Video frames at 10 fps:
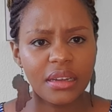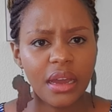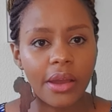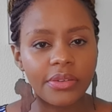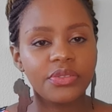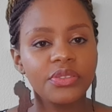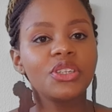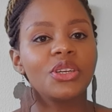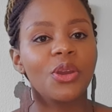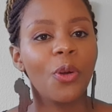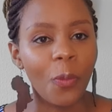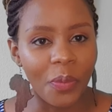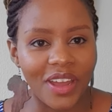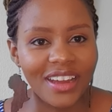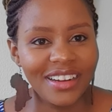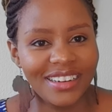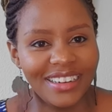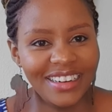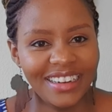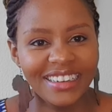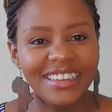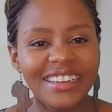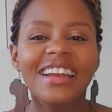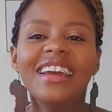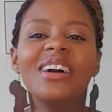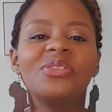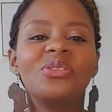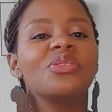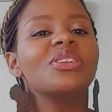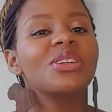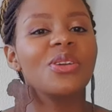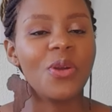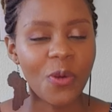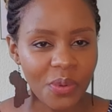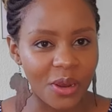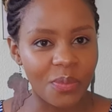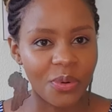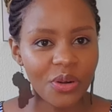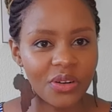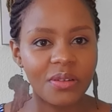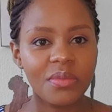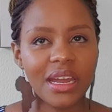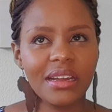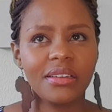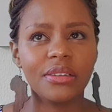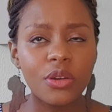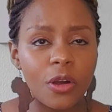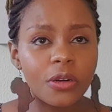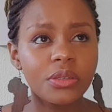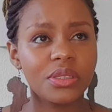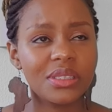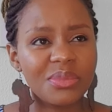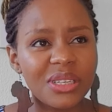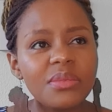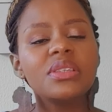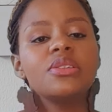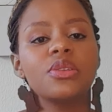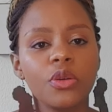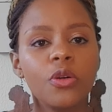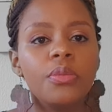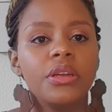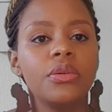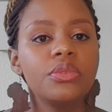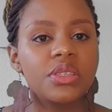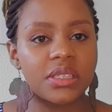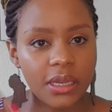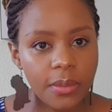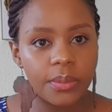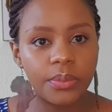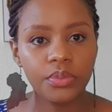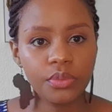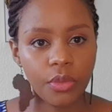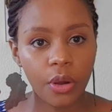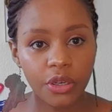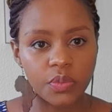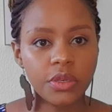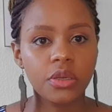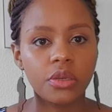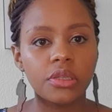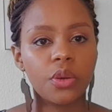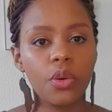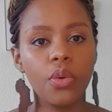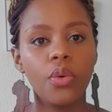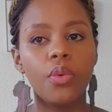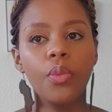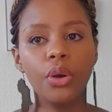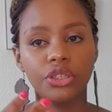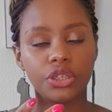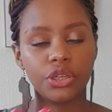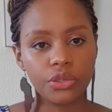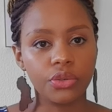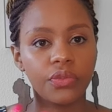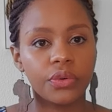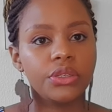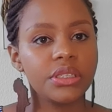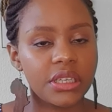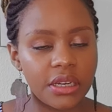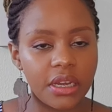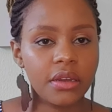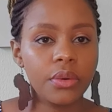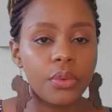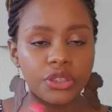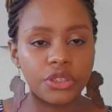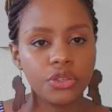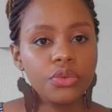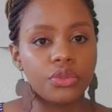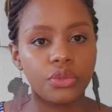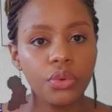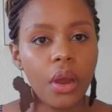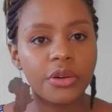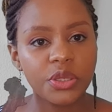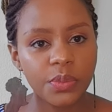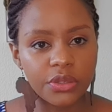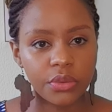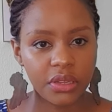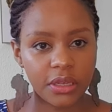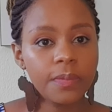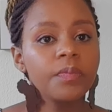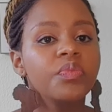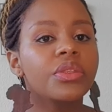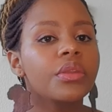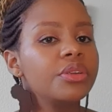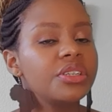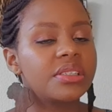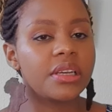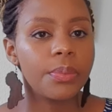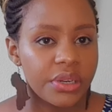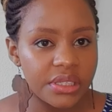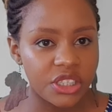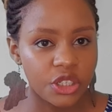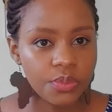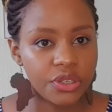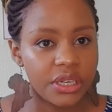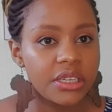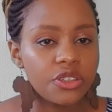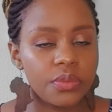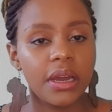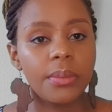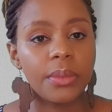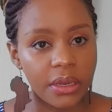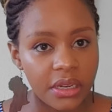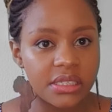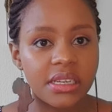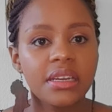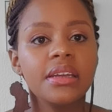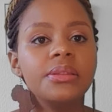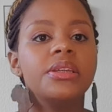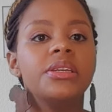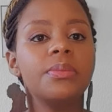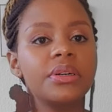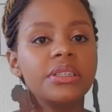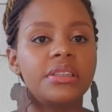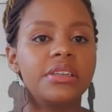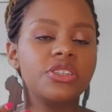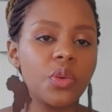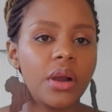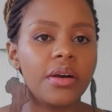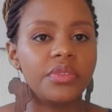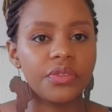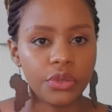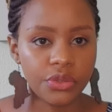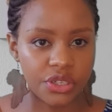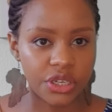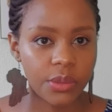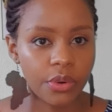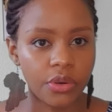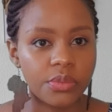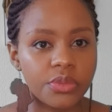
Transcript: After finishing your au pair. After finishing your au pair program. And no, sometimes it's no, because some hospitals who want you to do who want you to do Ausbildung with them, which is the apprenticeship training to become a nurse, they demand that you have the volunteer program.